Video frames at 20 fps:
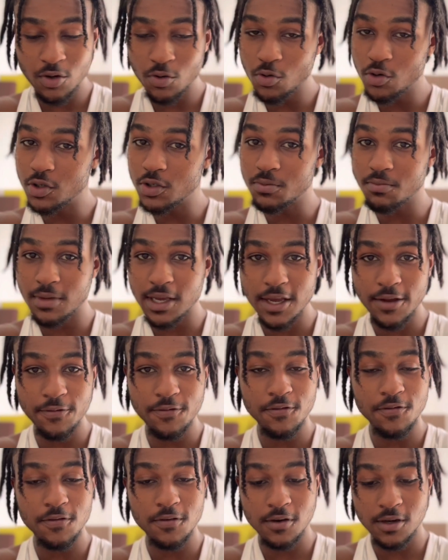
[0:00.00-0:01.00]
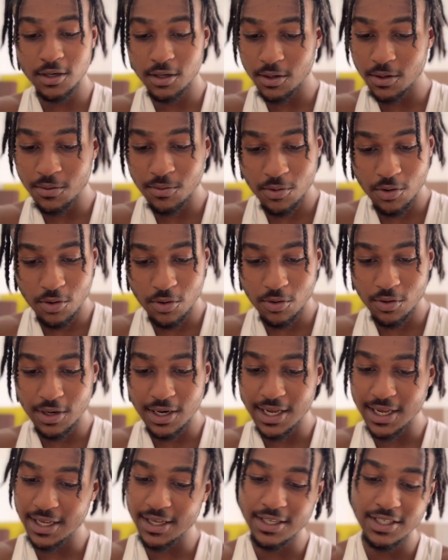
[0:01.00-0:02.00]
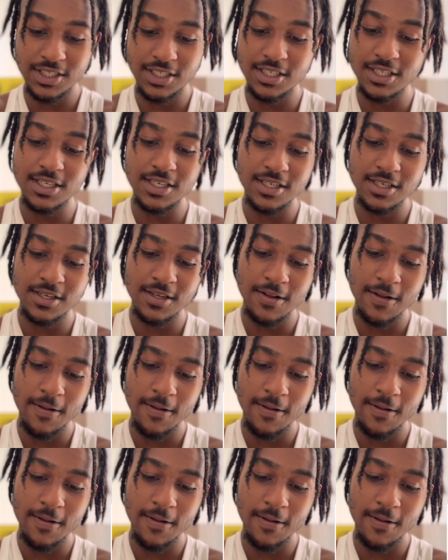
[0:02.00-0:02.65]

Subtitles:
was mad funny, bro. Like, shit.